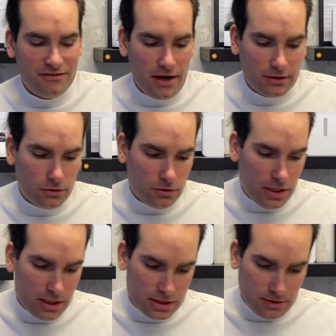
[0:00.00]
facto
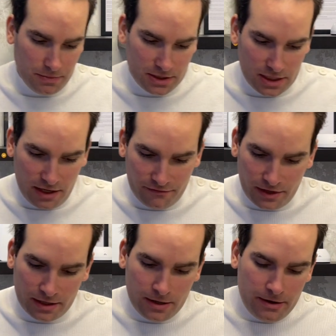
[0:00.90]
DHCP
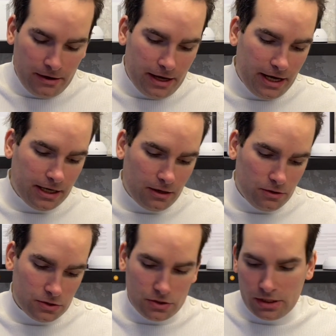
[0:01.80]
server and can
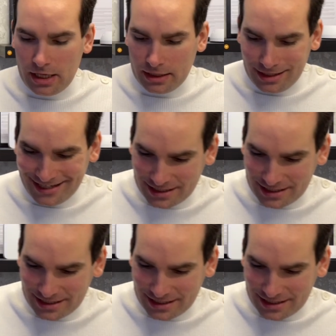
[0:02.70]
also see that it